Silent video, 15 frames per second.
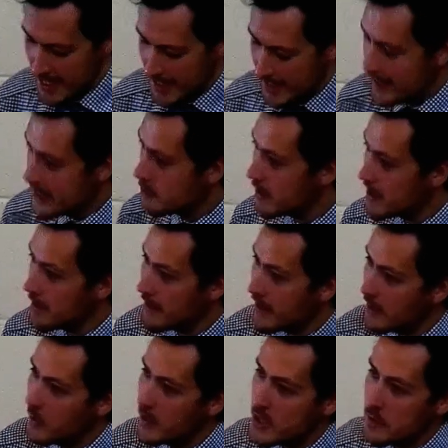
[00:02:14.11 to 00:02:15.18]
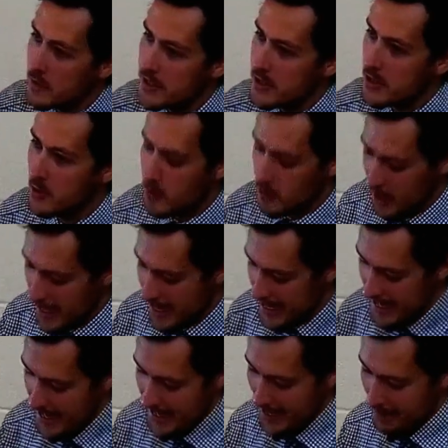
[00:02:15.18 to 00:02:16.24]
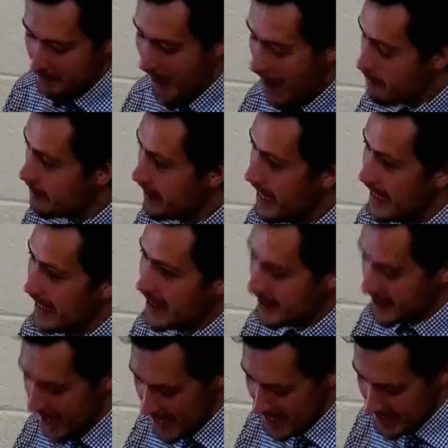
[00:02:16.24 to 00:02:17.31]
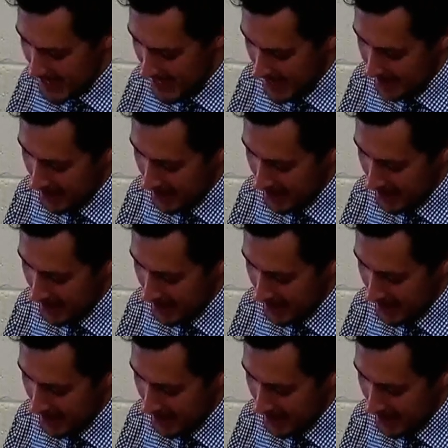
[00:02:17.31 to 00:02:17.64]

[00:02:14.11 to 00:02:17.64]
this was something which was surely baffling, exciting,